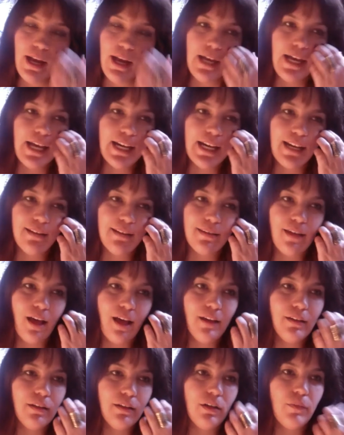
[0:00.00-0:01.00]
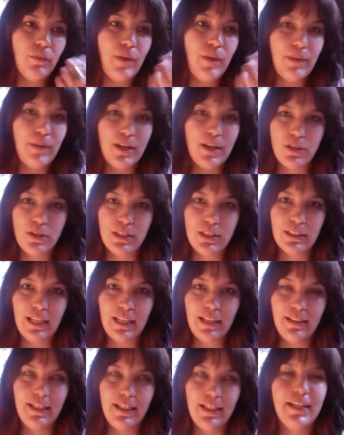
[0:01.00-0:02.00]
And I thought, you know, maybe I just
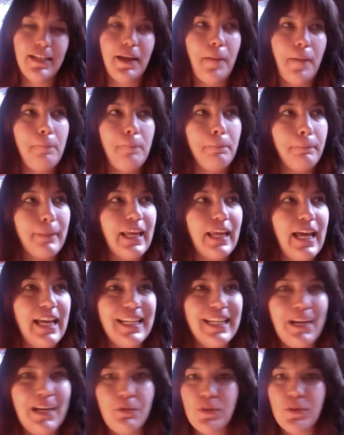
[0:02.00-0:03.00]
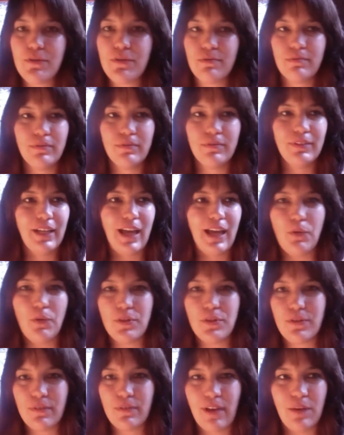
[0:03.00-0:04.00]
liked it. And that was like I
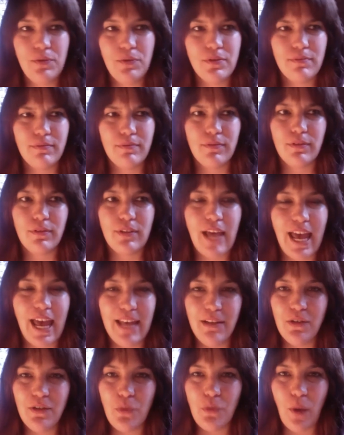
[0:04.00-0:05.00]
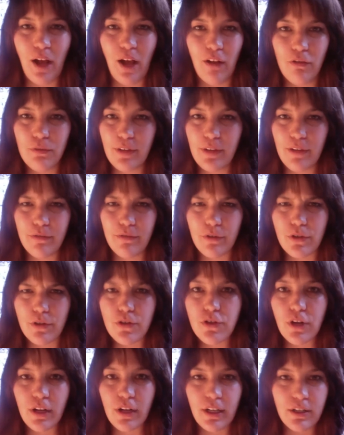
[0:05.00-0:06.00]
was, I was 10, 12 when I first
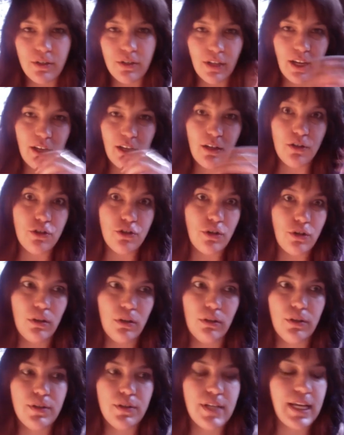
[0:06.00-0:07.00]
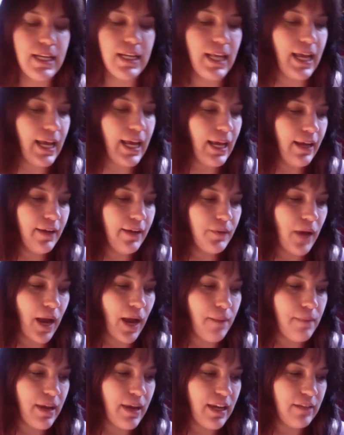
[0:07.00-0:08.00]
started to kind of draw those. And I
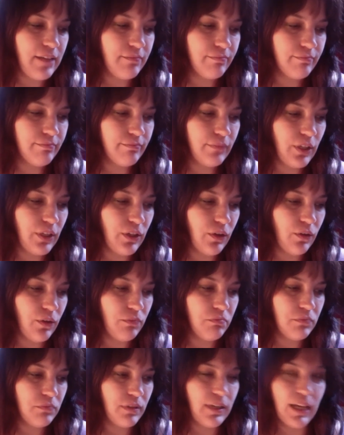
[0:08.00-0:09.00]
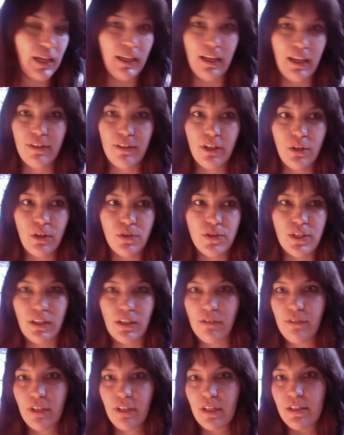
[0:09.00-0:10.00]
made, you know, I gave it no
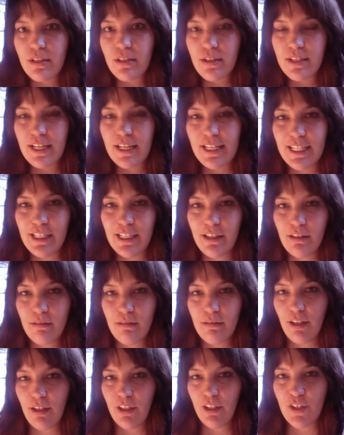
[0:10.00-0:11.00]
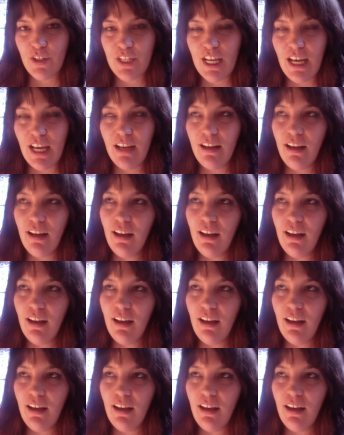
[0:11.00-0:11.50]
significance because I didn't understand.